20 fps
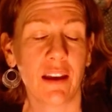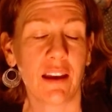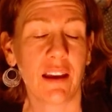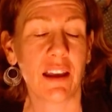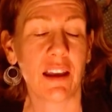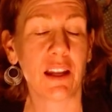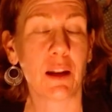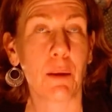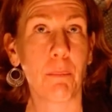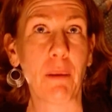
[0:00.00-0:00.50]

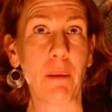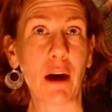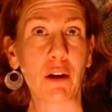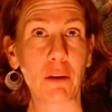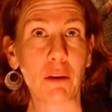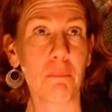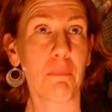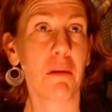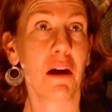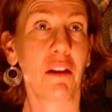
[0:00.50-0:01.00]
in about
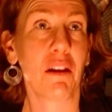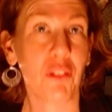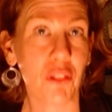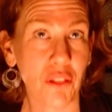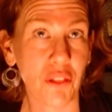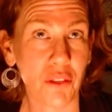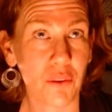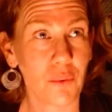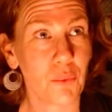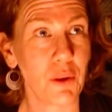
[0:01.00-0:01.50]
a month,
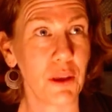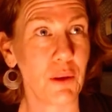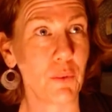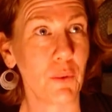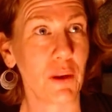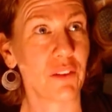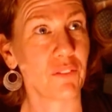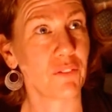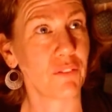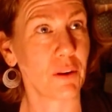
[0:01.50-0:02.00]
we
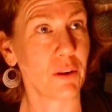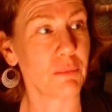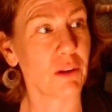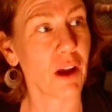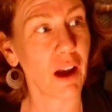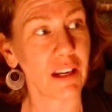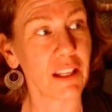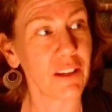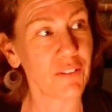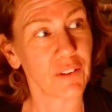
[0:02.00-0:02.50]
went from
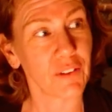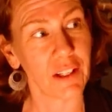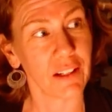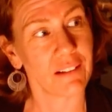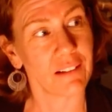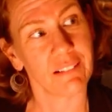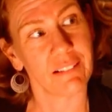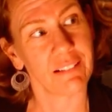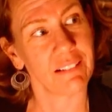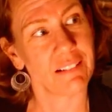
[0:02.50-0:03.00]
not
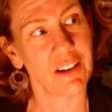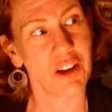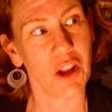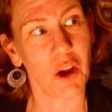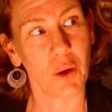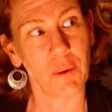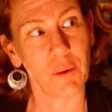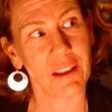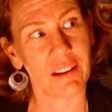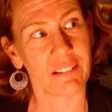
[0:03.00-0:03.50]
even
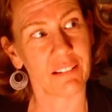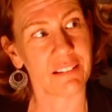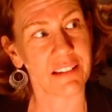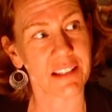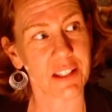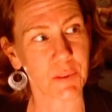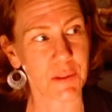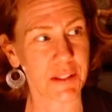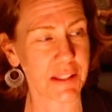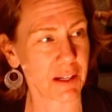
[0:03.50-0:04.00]
knowing
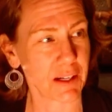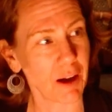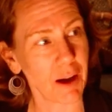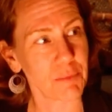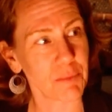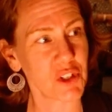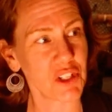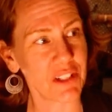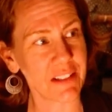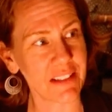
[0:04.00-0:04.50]
this was an
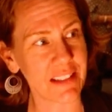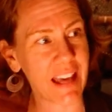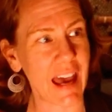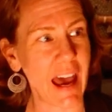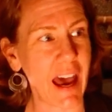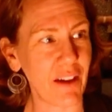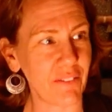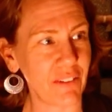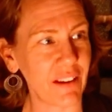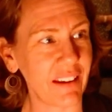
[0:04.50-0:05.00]
option to
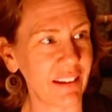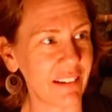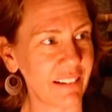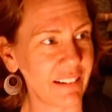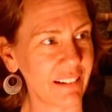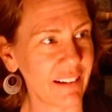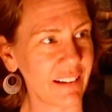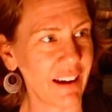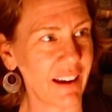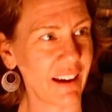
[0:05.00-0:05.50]
having
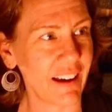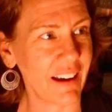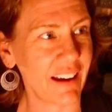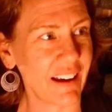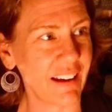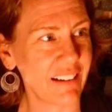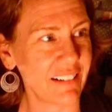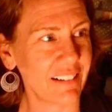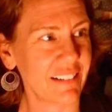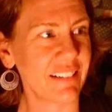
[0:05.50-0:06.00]

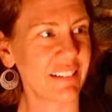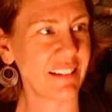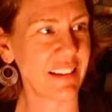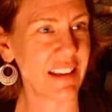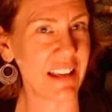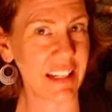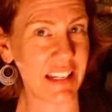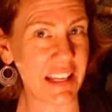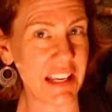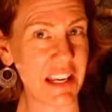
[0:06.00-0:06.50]
uh,
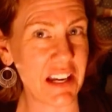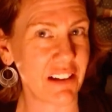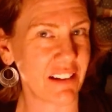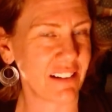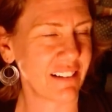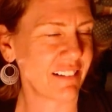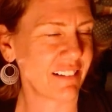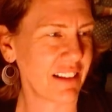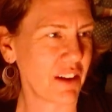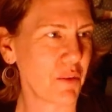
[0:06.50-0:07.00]
it
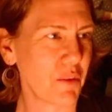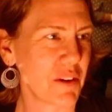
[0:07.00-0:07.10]
here, that wow.